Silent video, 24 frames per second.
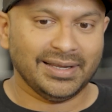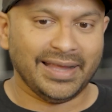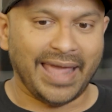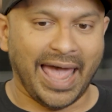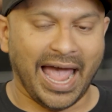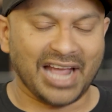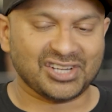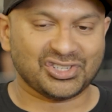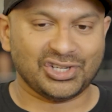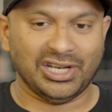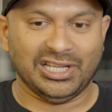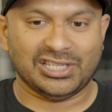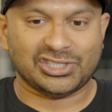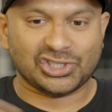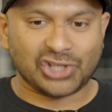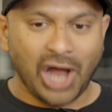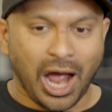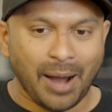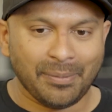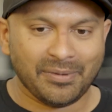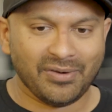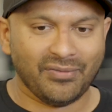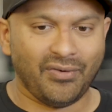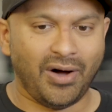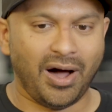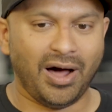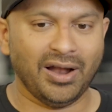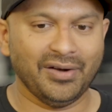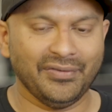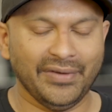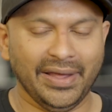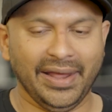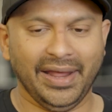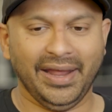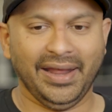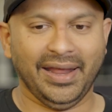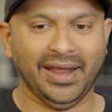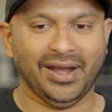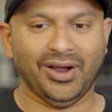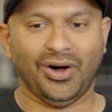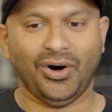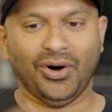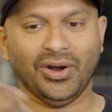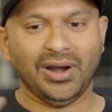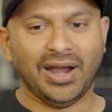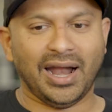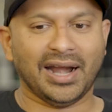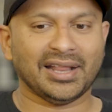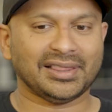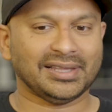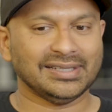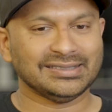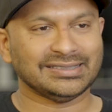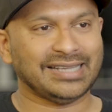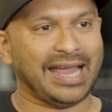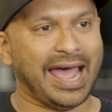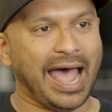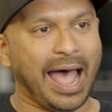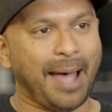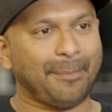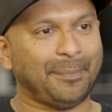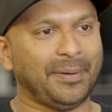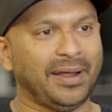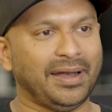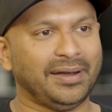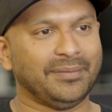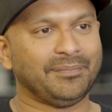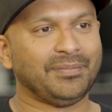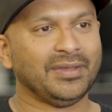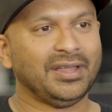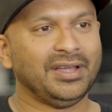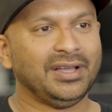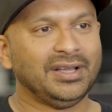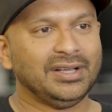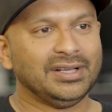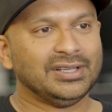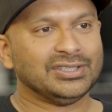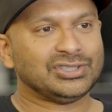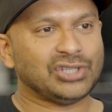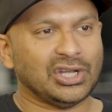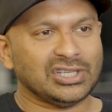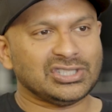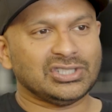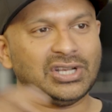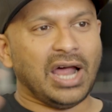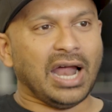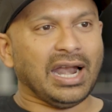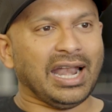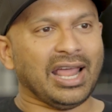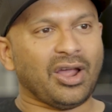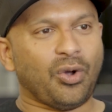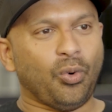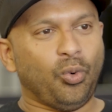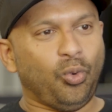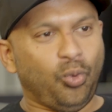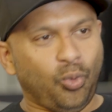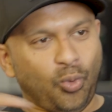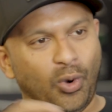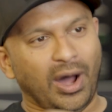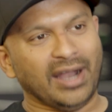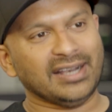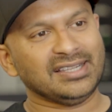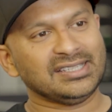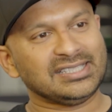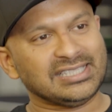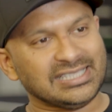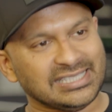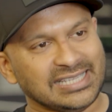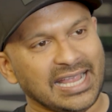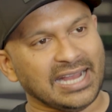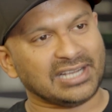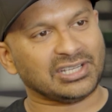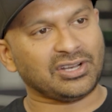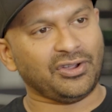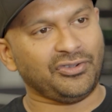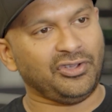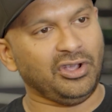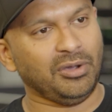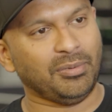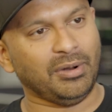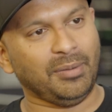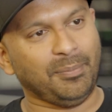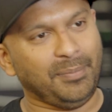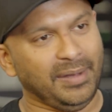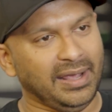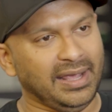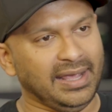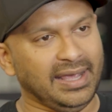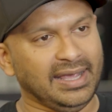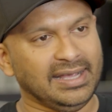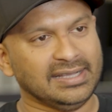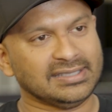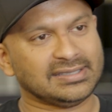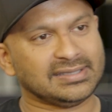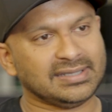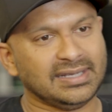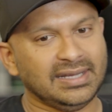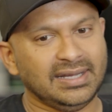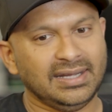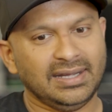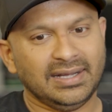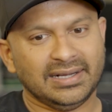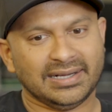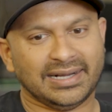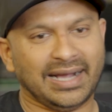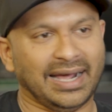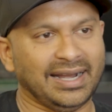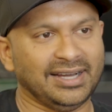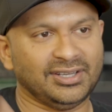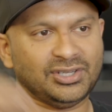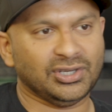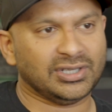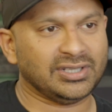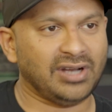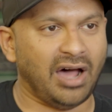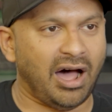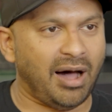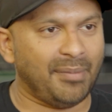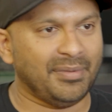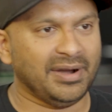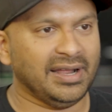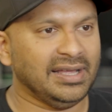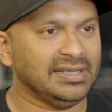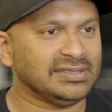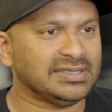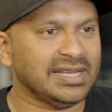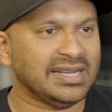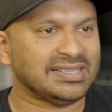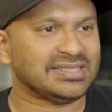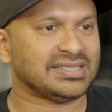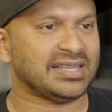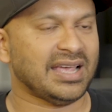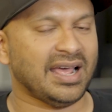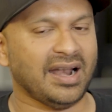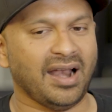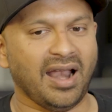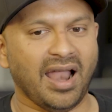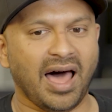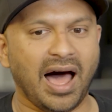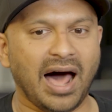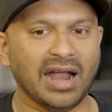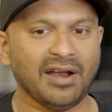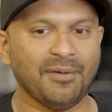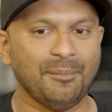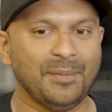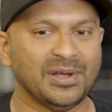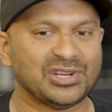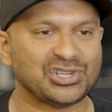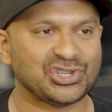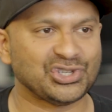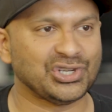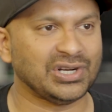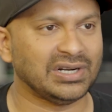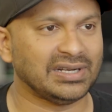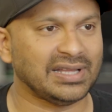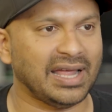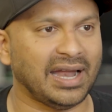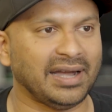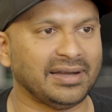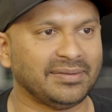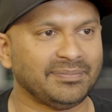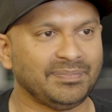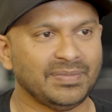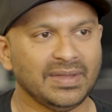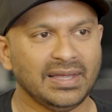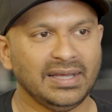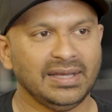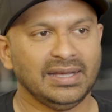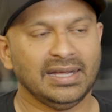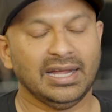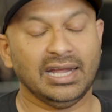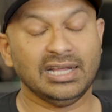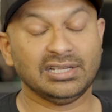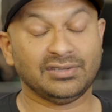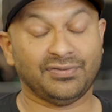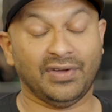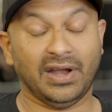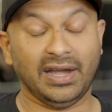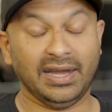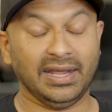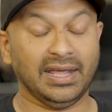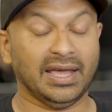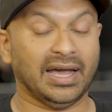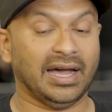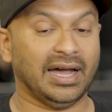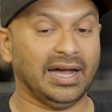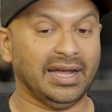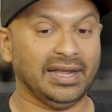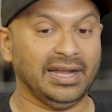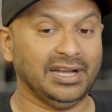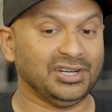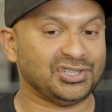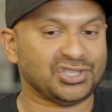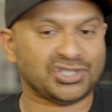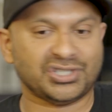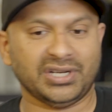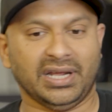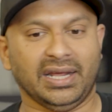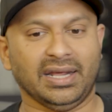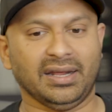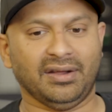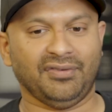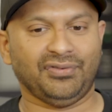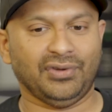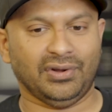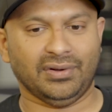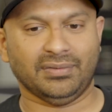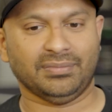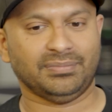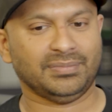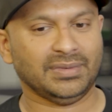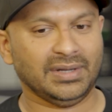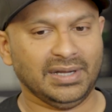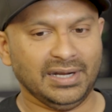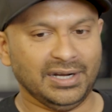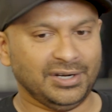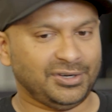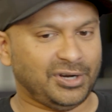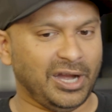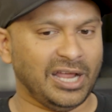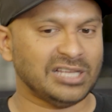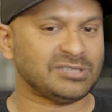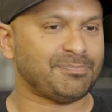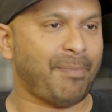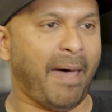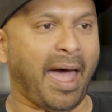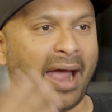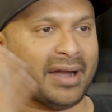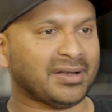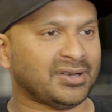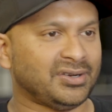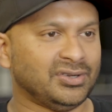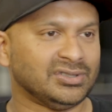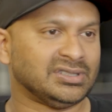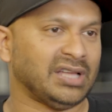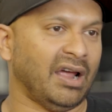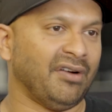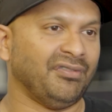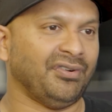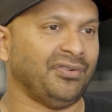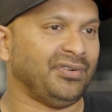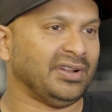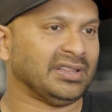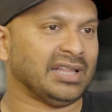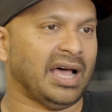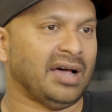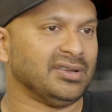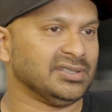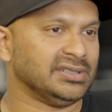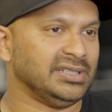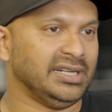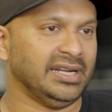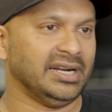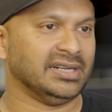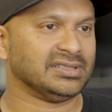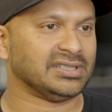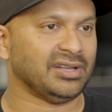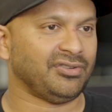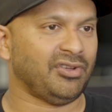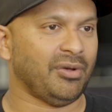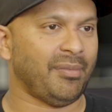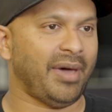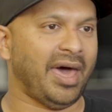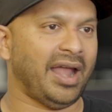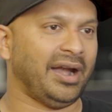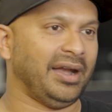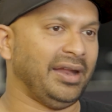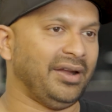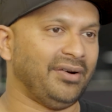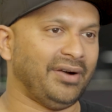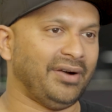actually stopped evolving, and a whole lot of things that happened. So it's not like one sect of human beings kind of took dominance. It's a lot of mixture that is very interesting if you trace back to 72,000 years of humanity,